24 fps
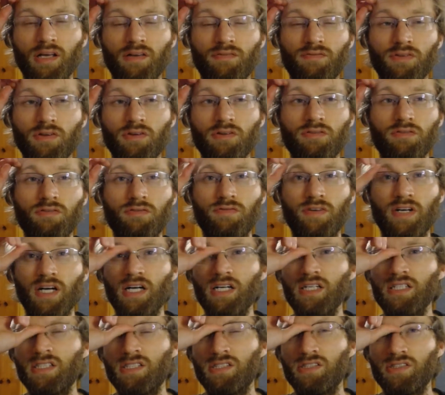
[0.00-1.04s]
if you've
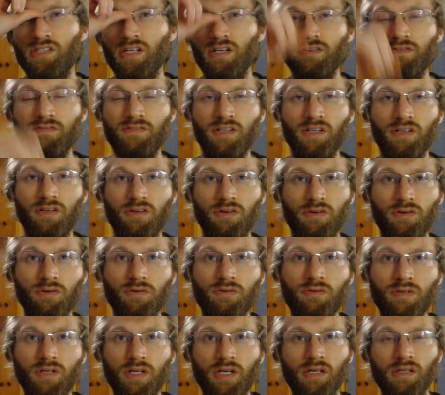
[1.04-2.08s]
got stuff to
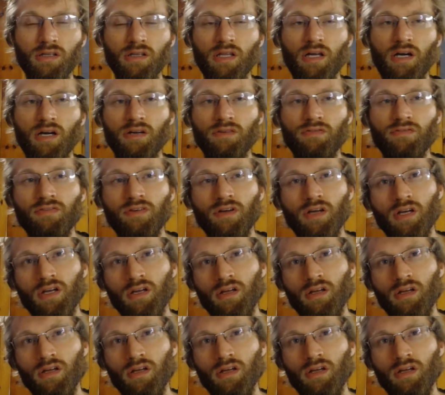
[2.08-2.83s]
do in life,